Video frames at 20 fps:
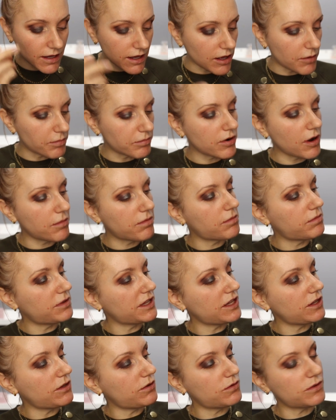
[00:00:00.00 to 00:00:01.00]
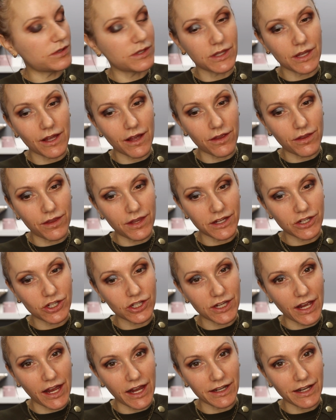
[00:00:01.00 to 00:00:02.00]
I'll probably use this
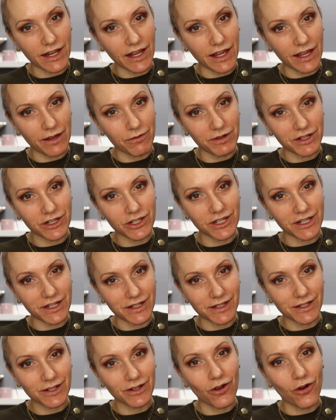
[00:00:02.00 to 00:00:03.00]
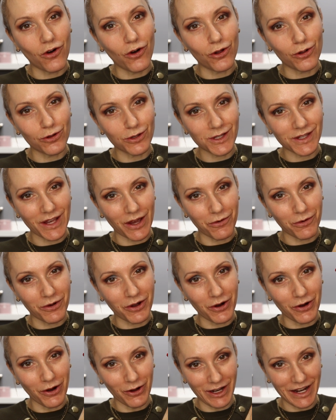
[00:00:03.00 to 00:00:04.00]
shade here, which is also
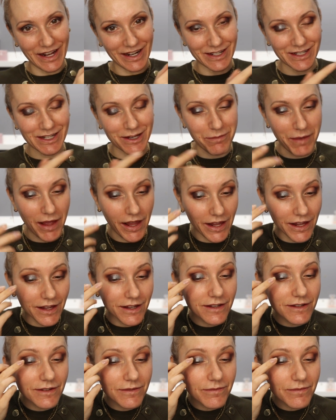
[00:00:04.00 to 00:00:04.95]
calling to me.